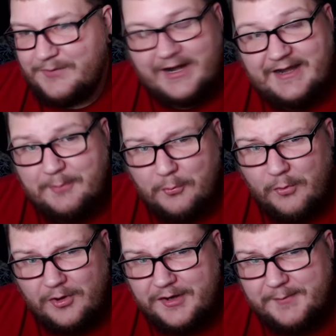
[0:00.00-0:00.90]
But I never
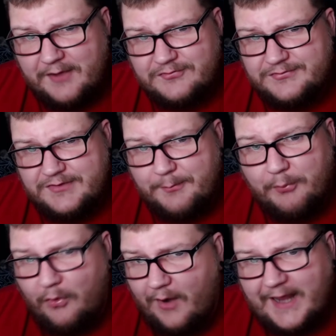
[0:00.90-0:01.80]
worried about the
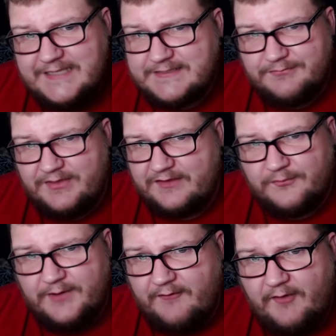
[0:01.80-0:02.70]
price of things.
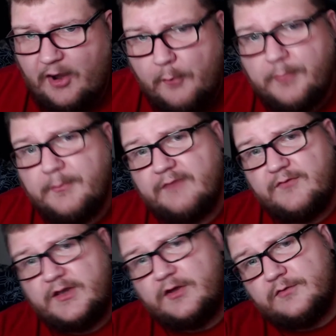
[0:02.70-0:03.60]
Whenever I open my
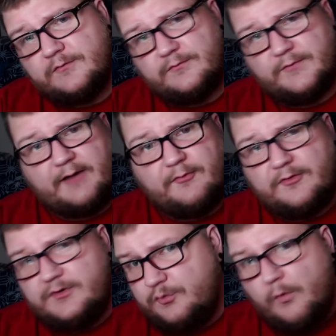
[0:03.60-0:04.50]
video,
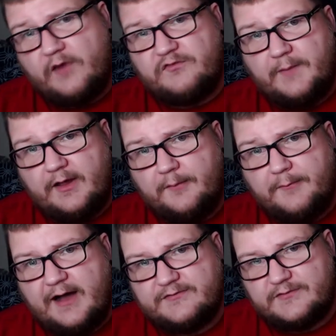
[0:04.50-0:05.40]
whenever you watch my
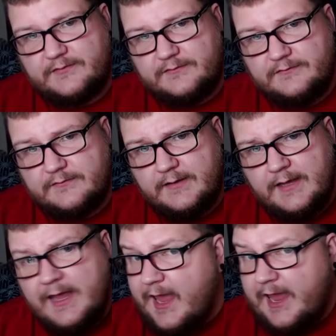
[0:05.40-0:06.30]
unboxings,
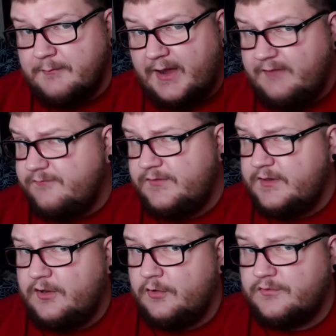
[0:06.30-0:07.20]
and my
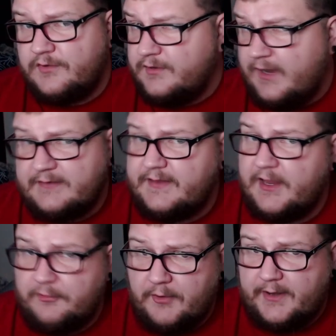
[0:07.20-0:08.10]
videos are not
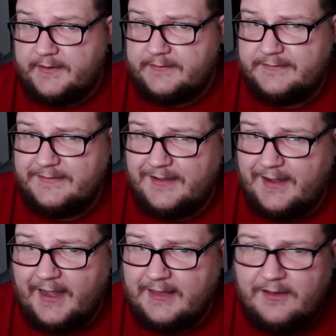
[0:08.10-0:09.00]
that great.
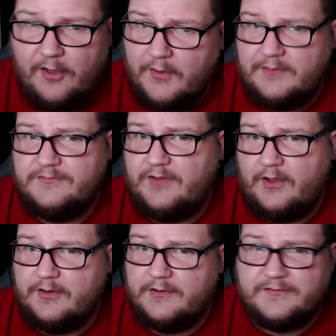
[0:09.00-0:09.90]
I can go ahead and
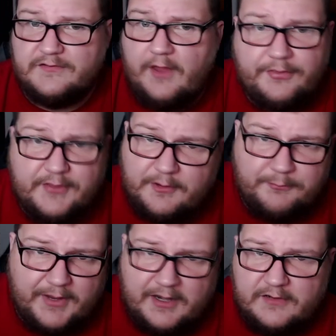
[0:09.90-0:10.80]
tell you, it's nothing
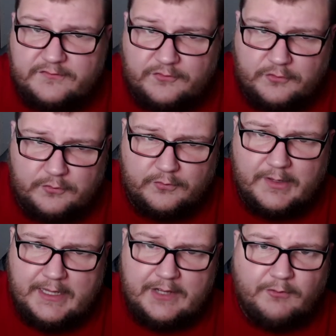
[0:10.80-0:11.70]
compared to
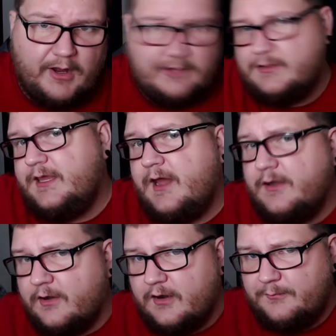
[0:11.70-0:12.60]
what
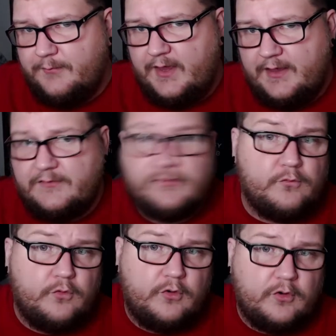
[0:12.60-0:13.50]
Leonhart makes
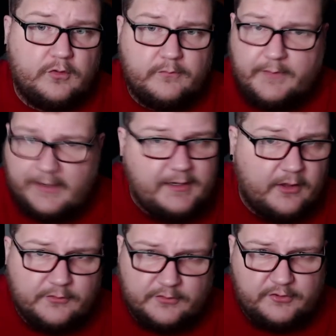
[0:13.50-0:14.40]
or any
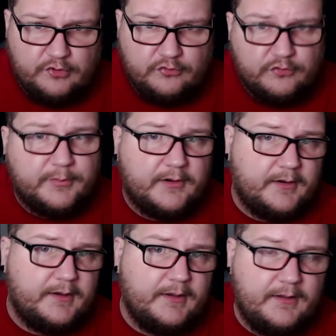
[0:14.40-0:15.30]
other YouTuber.